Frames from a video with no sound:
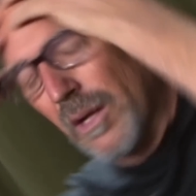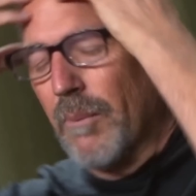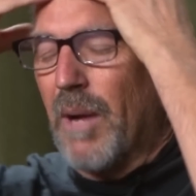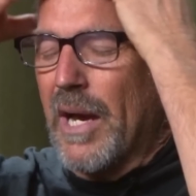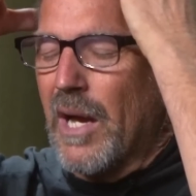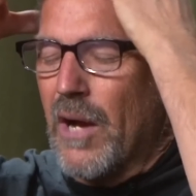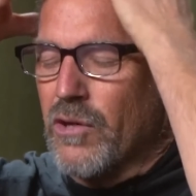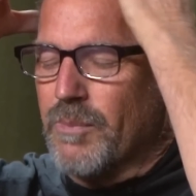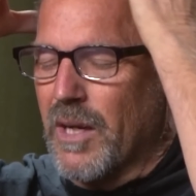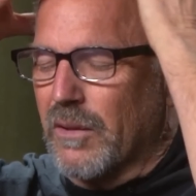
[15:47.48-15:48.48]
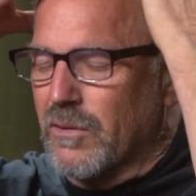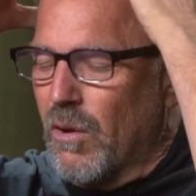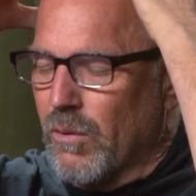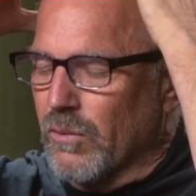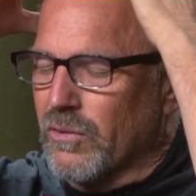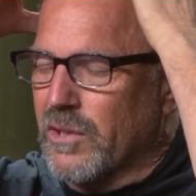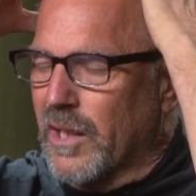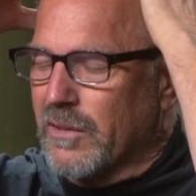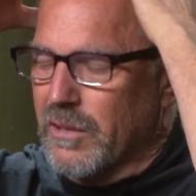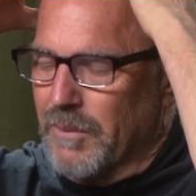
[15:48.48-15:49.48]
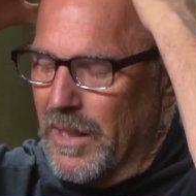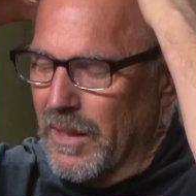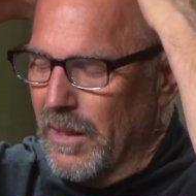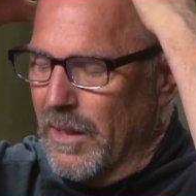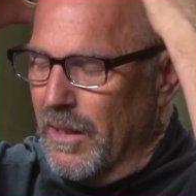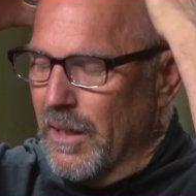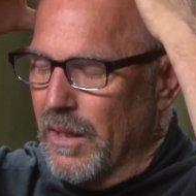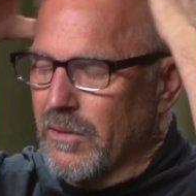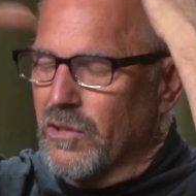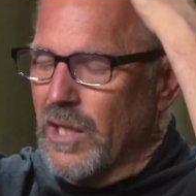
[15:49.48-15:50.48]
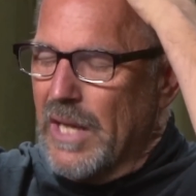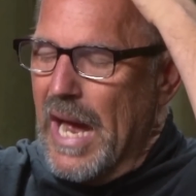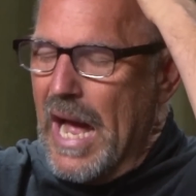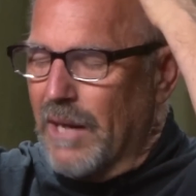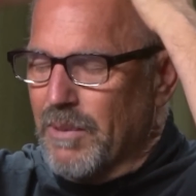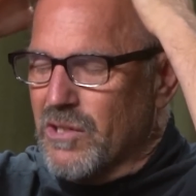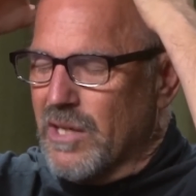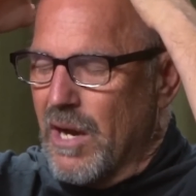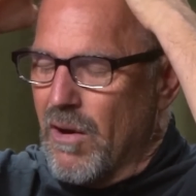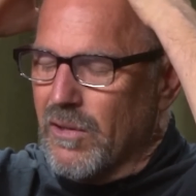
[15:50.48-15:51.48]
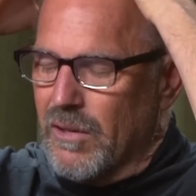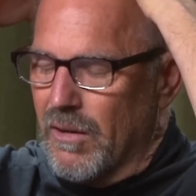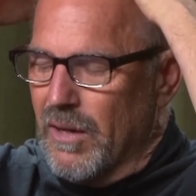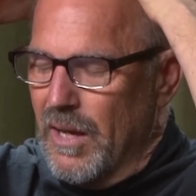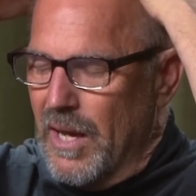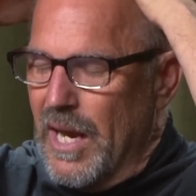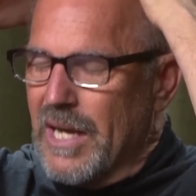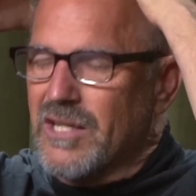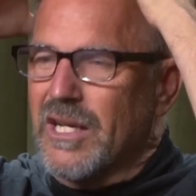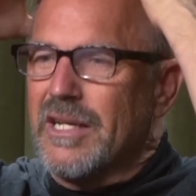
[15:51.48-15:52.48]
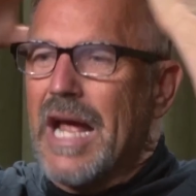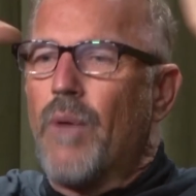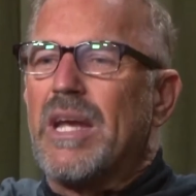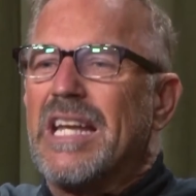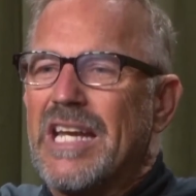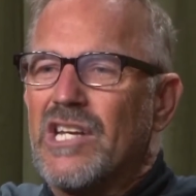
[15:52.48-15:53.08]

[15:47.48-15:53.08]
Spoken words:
Costner said that small exchange left a lasting impact on him as an actor and director.